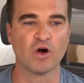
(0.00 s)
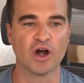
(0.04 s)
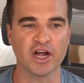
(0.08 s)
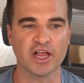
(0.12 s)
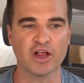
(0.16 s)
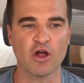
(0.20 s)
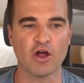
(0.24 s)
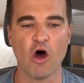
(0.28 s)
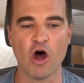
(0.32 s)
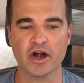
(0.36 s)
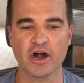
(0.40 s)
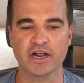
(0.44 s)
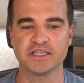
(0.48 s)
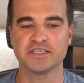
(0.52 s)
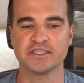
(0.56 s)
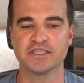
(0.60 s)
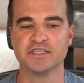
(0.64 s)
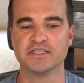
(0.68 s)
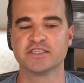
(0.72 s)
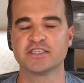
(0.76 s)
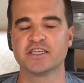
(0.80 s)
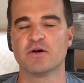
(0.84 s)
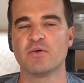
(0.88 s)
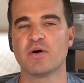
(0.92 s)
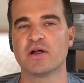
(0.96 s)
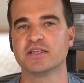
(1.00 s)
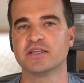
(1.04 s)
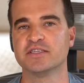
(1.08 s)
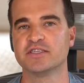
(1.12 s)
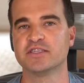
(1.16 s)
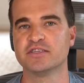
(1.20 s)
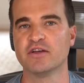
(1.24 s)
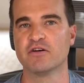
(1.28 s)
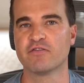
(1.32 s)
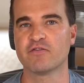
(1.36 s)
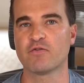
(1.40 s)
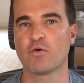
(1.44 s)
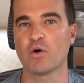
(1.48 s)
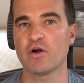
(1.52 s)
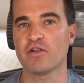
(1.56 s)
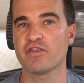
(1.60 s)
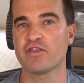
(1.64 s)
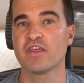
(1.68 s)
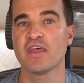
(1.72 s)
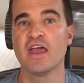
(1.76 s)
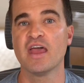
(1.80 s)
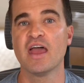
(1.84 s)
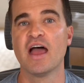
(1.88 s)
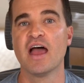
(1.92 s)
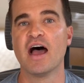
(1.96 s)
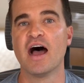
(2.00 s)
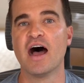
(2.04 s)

running audits and so on and so forth.